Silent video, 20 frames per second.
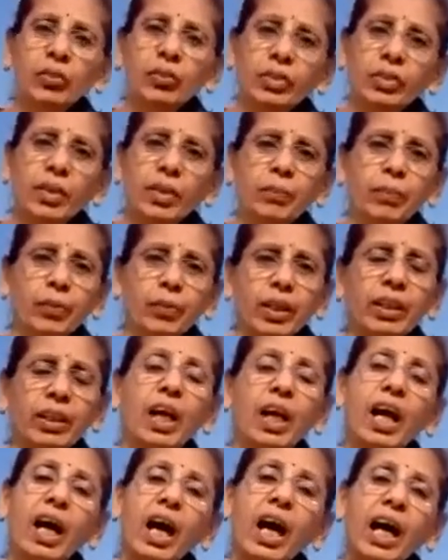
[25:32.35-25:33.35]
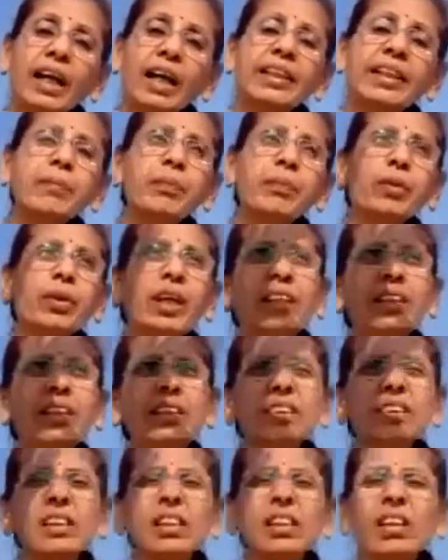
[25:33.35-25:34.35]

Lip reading: Uttar Puran. Adi Puran is